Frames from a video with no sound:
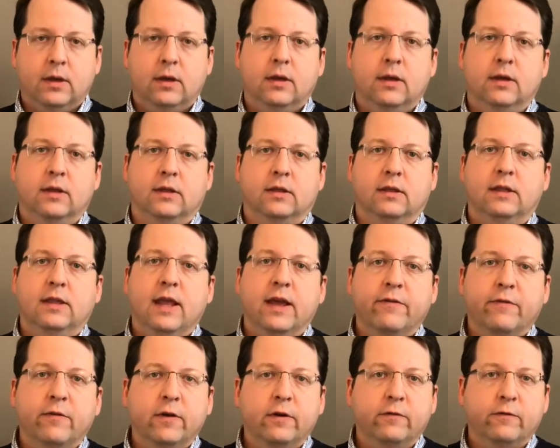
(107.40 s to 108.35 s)
is
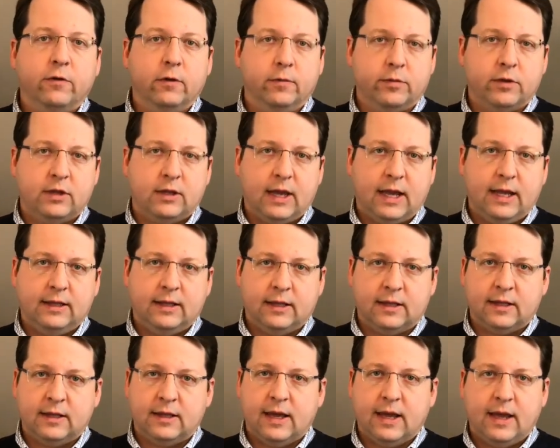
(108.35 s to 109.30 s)
different from state to
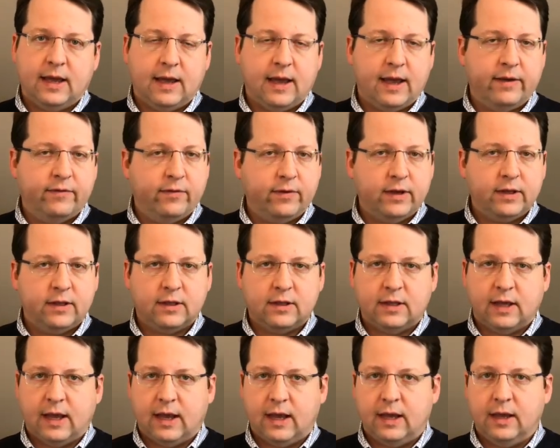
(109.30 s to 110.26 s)
state. Every
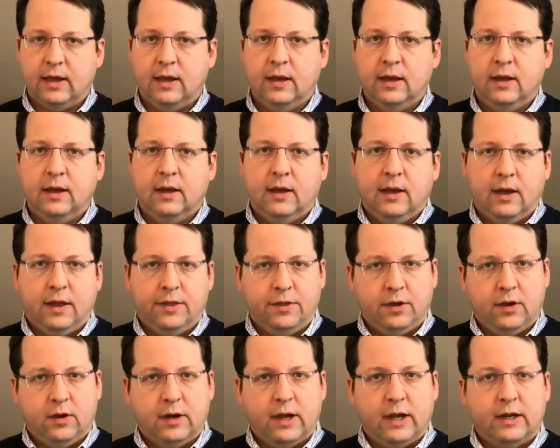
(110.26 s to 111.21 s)
state in
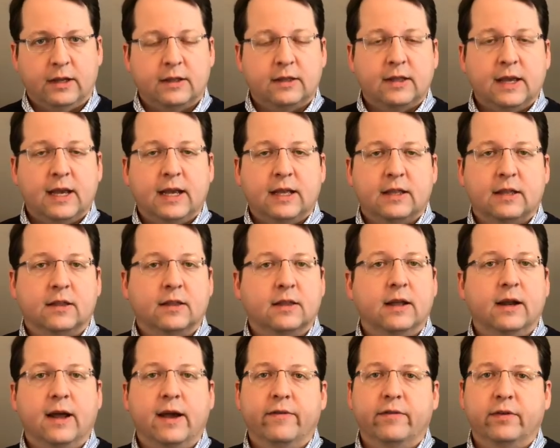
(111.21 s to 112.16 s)
the United States is
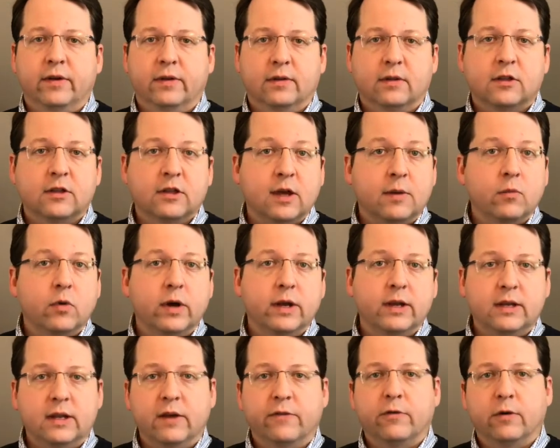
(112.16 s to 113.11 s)
going to have a
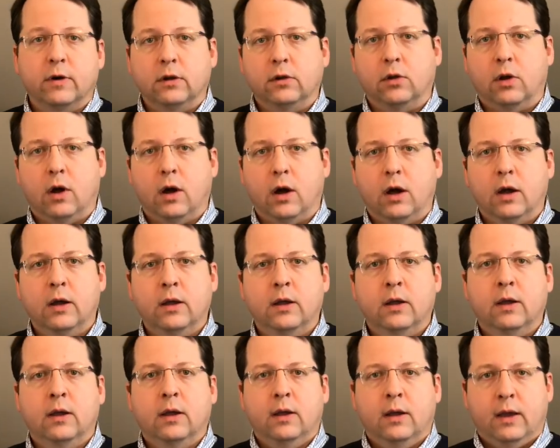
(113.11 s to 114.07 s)
somewhat different law,
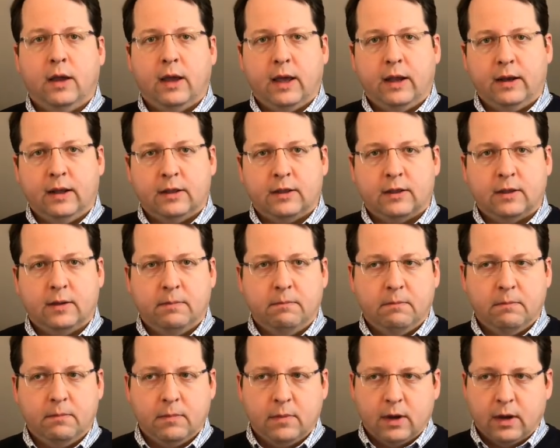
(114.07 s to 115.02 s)
and it's a,
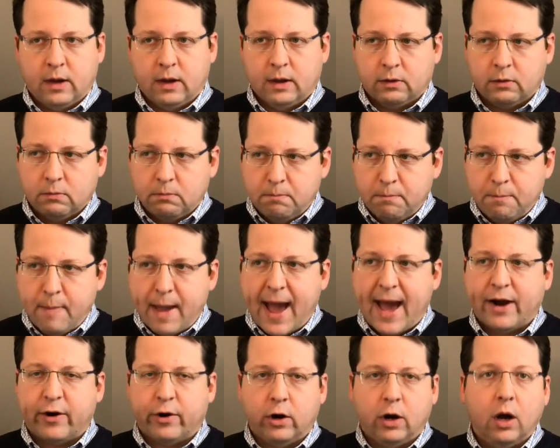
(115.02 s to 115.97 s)
a
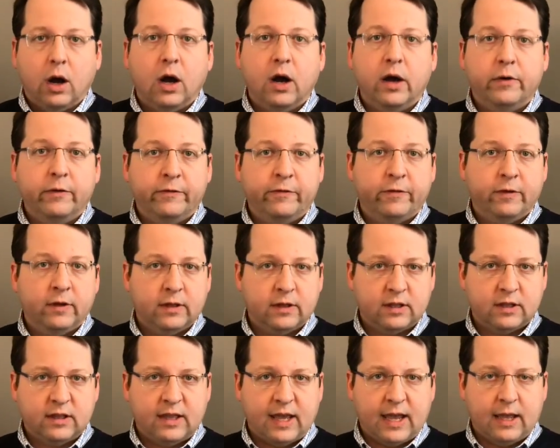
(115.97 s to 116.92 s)
matter of
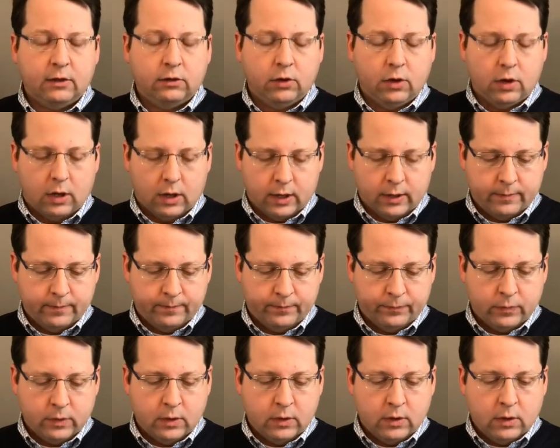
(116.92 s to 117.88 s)
state law.
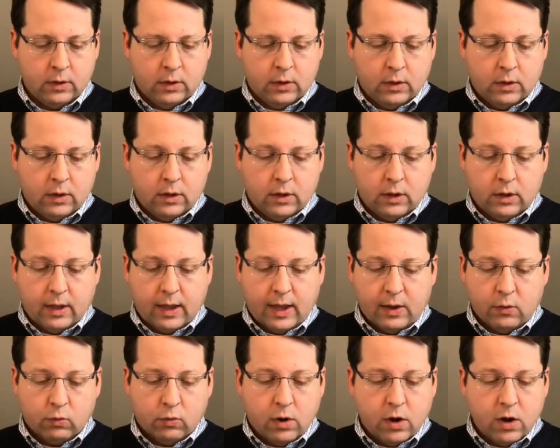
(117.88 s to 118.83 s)

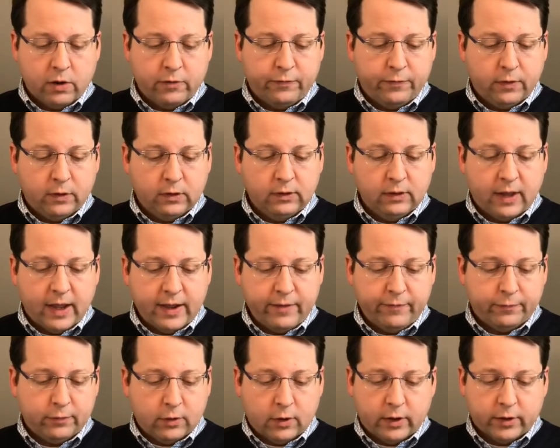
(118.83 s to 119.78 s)
A wrongful
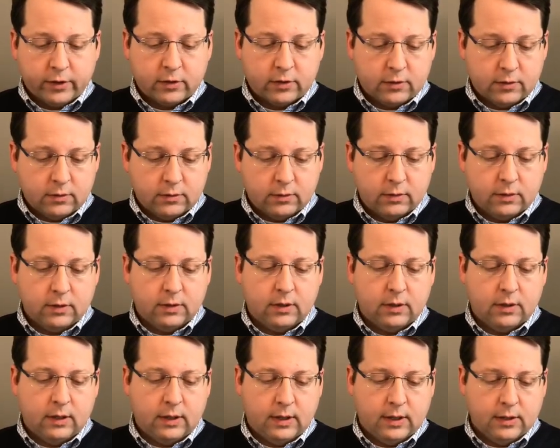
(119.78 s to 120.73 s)
life lawsuit
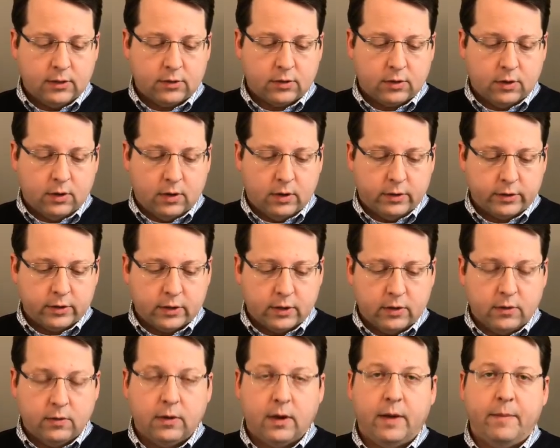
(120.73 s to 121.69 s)
is
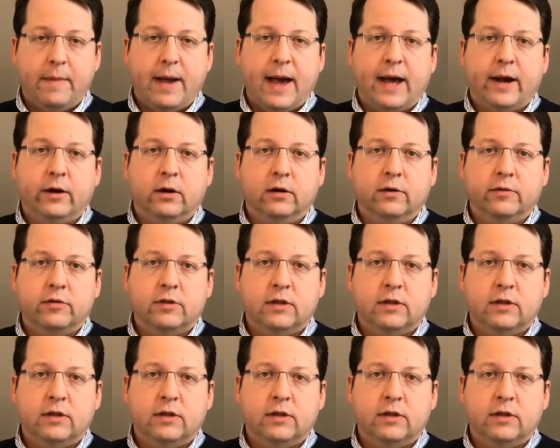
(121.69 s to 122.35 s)
also a matter of